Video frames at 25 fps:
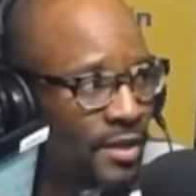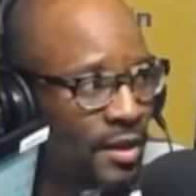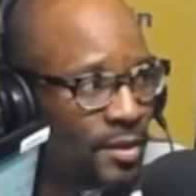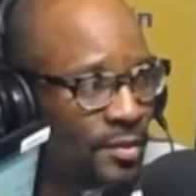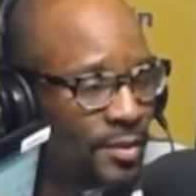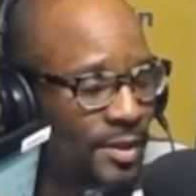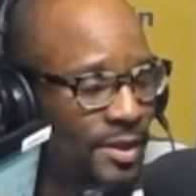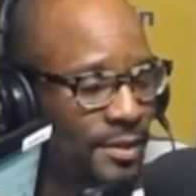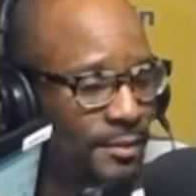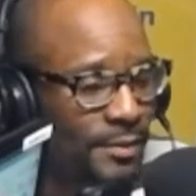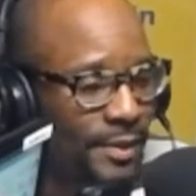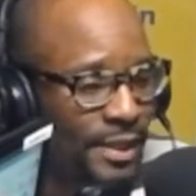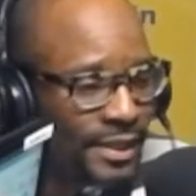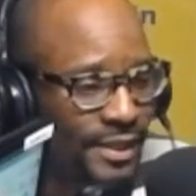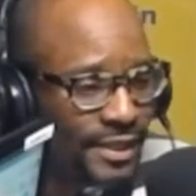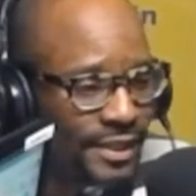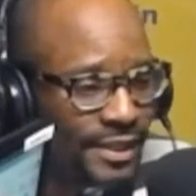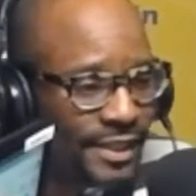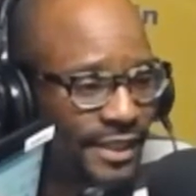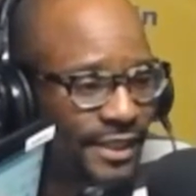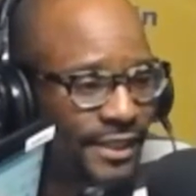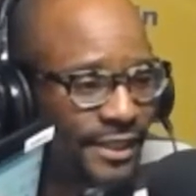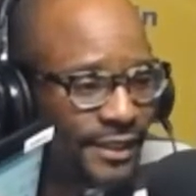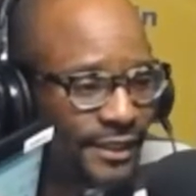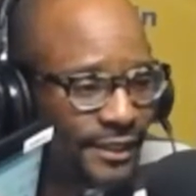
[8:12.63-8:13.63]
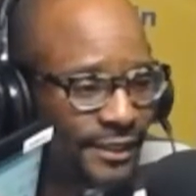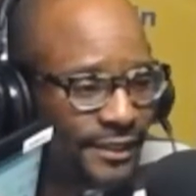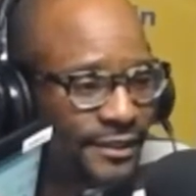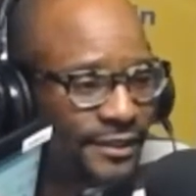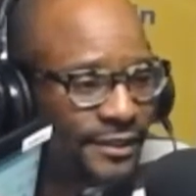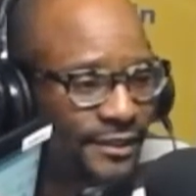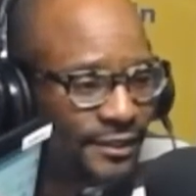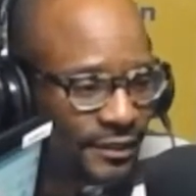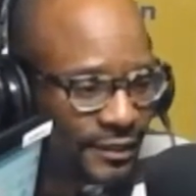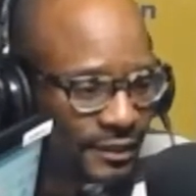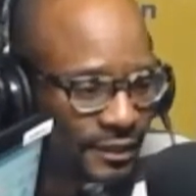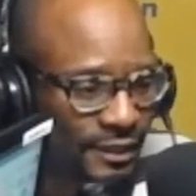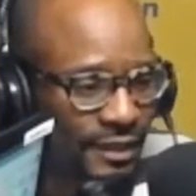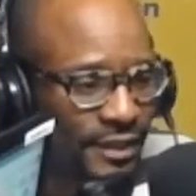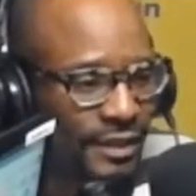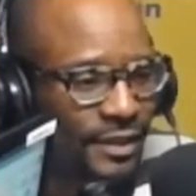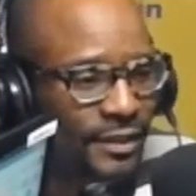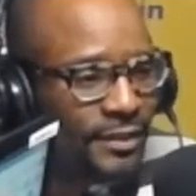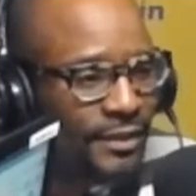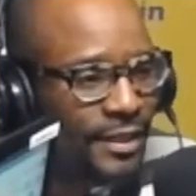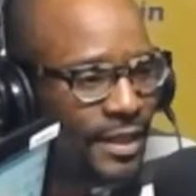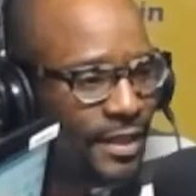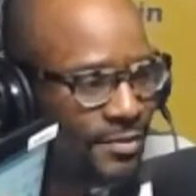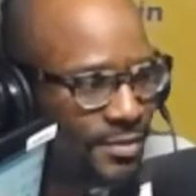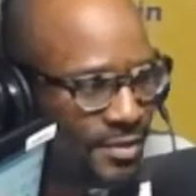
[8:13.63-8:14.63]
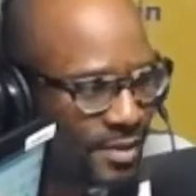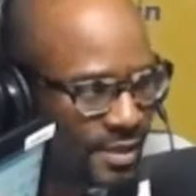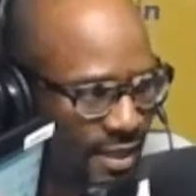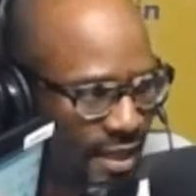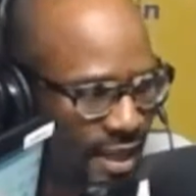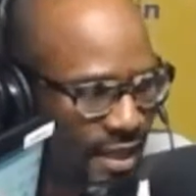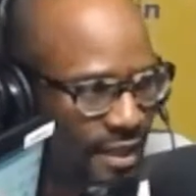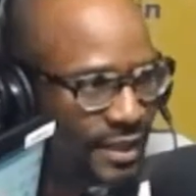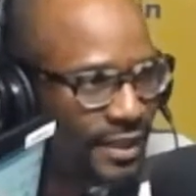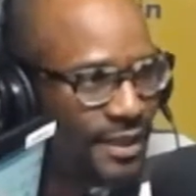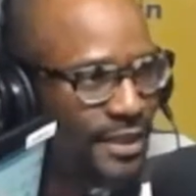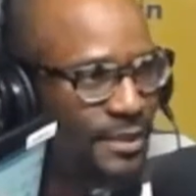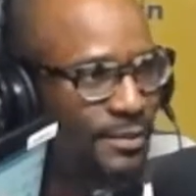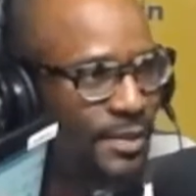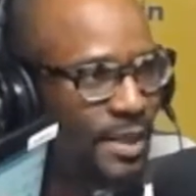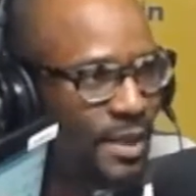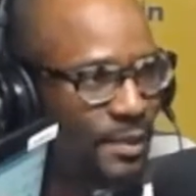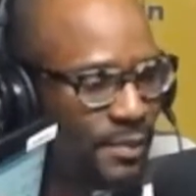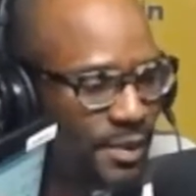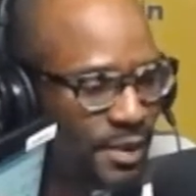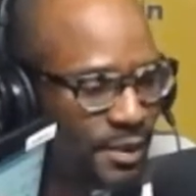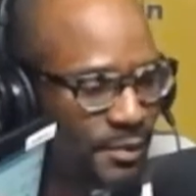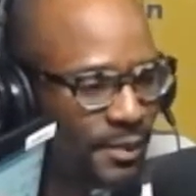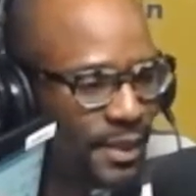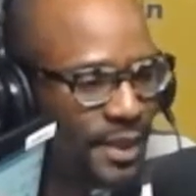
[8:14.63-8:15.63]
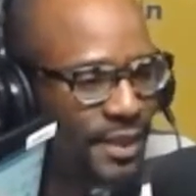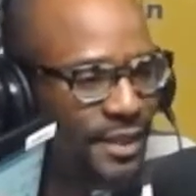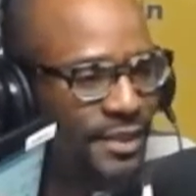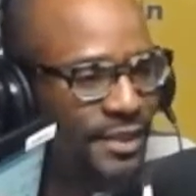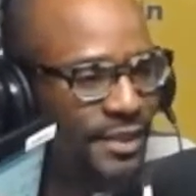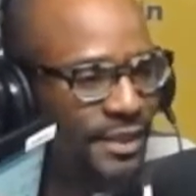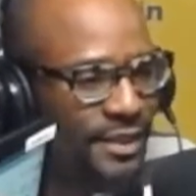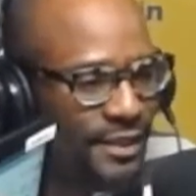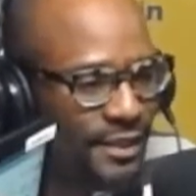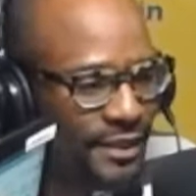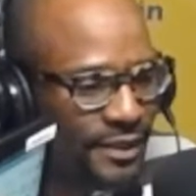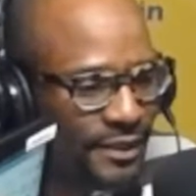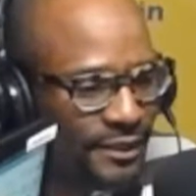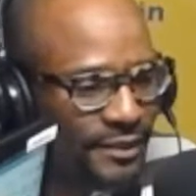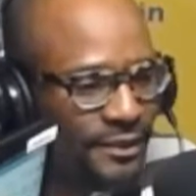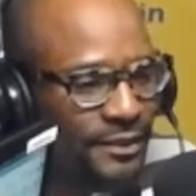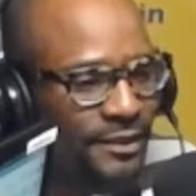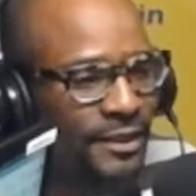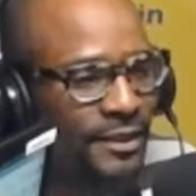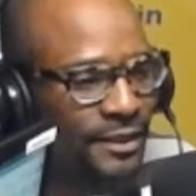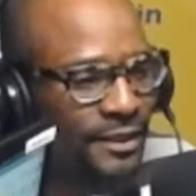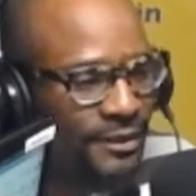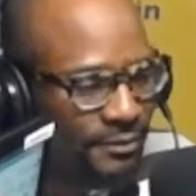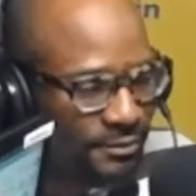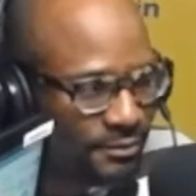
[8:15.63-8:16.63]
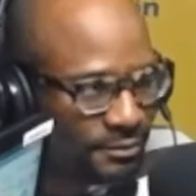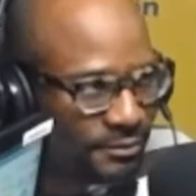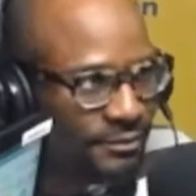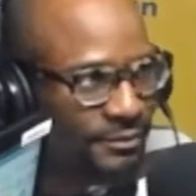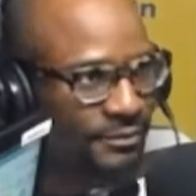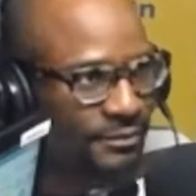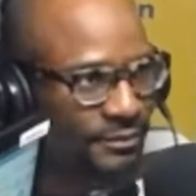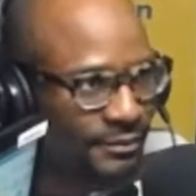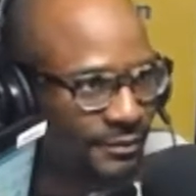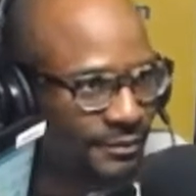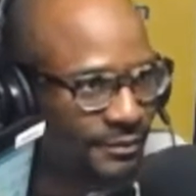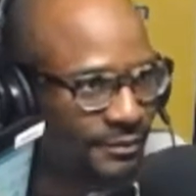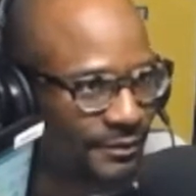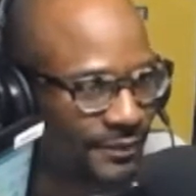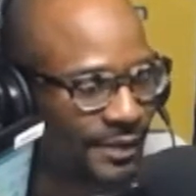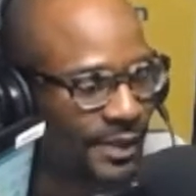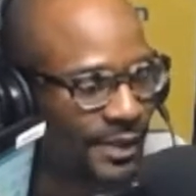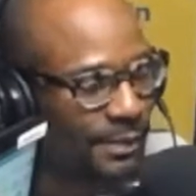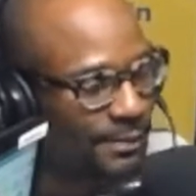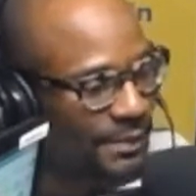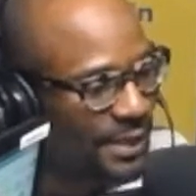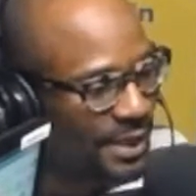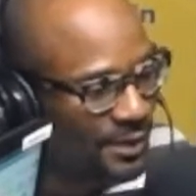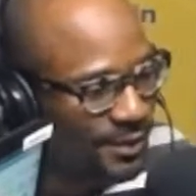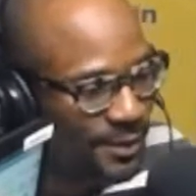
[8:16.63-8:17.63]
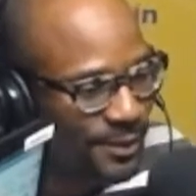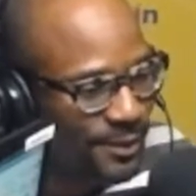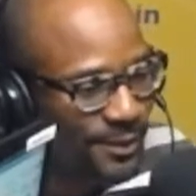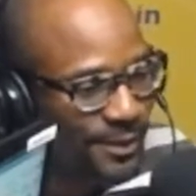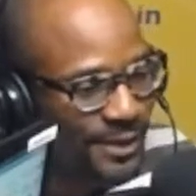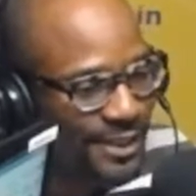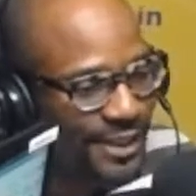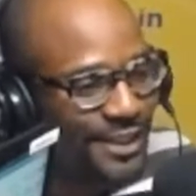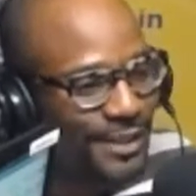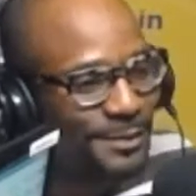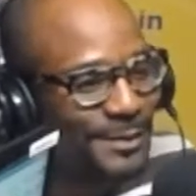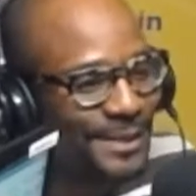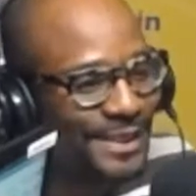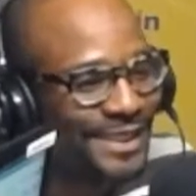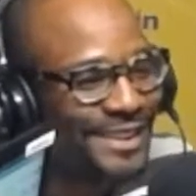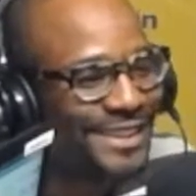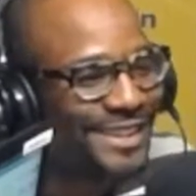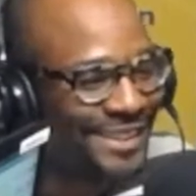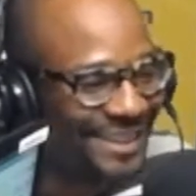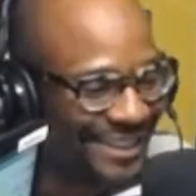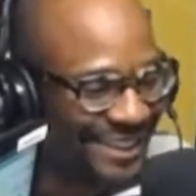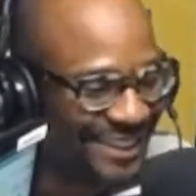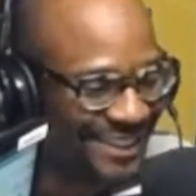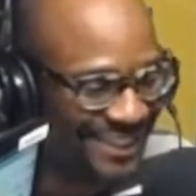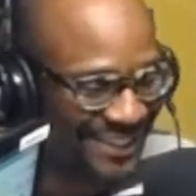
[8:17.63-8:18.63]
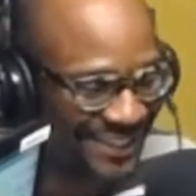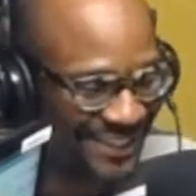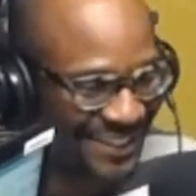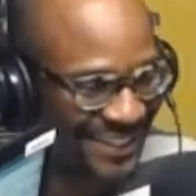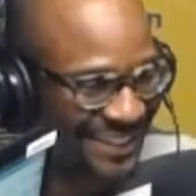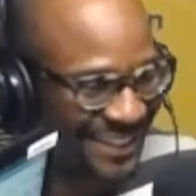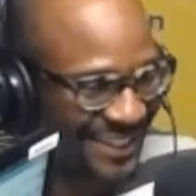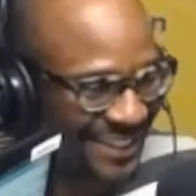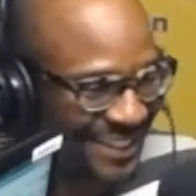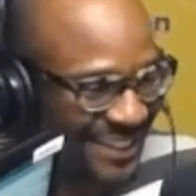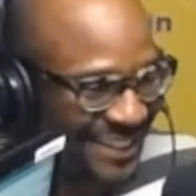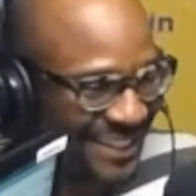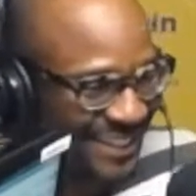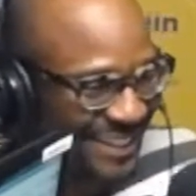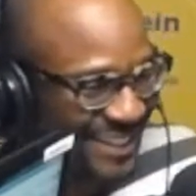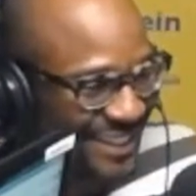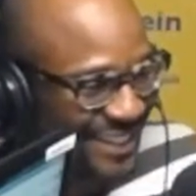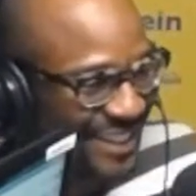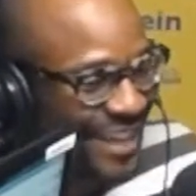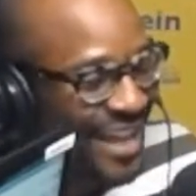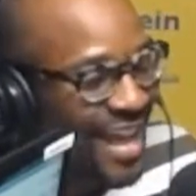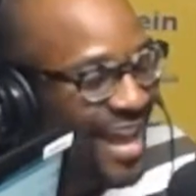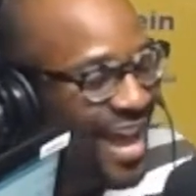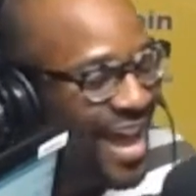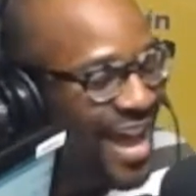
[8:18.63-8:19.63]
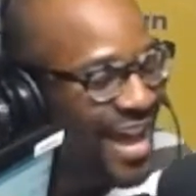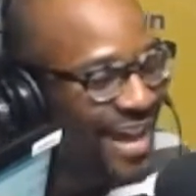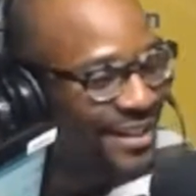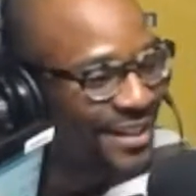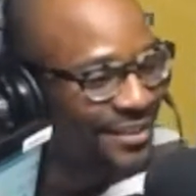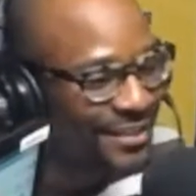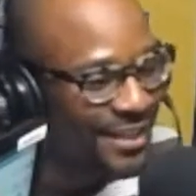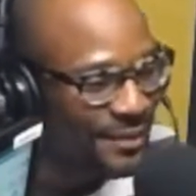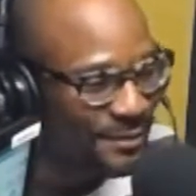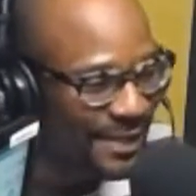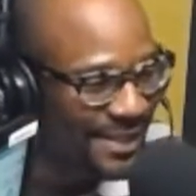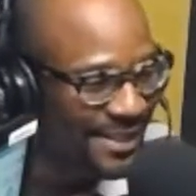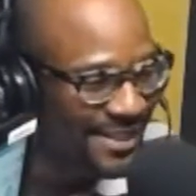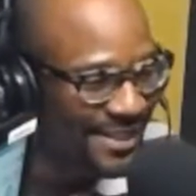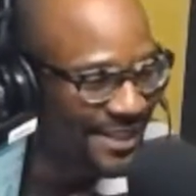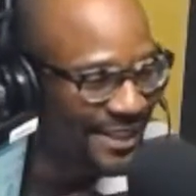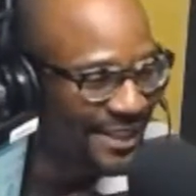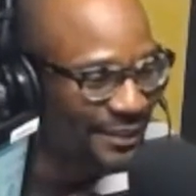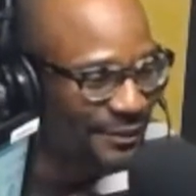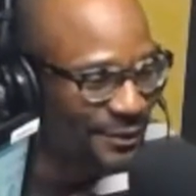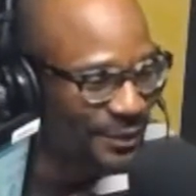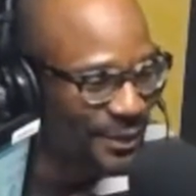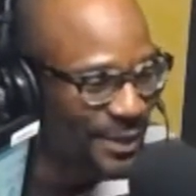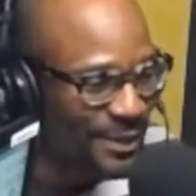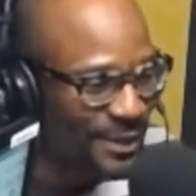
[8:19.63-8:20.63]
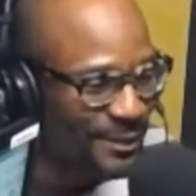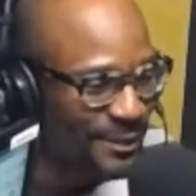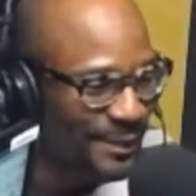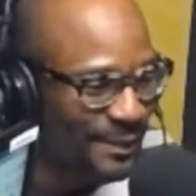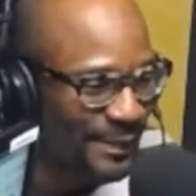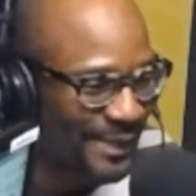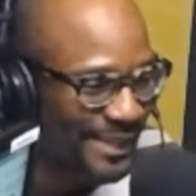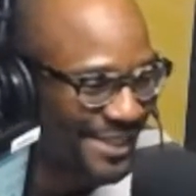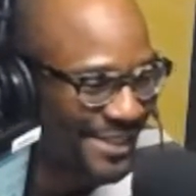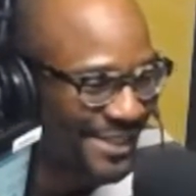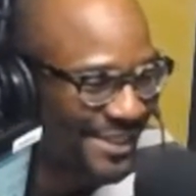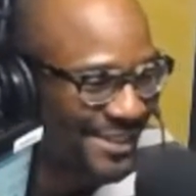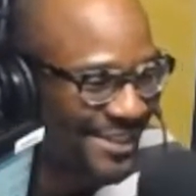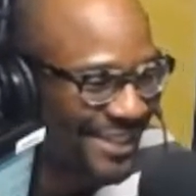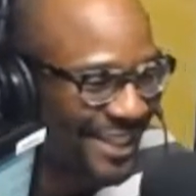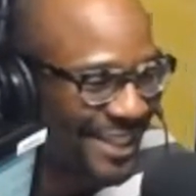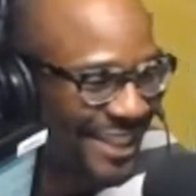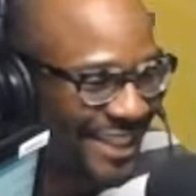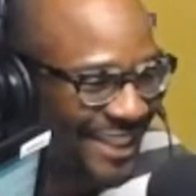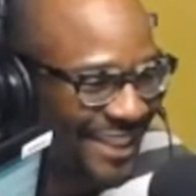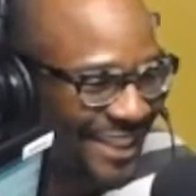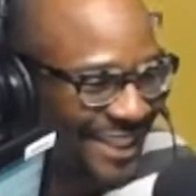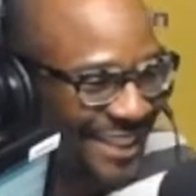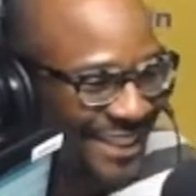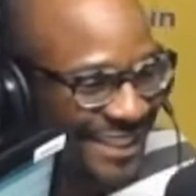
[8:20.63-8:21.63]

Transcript: with the melody, you know, and I'll just kind of keep humming the melody. Well, I'm not gonna do it now, but I don't have my singing voice with me just yet.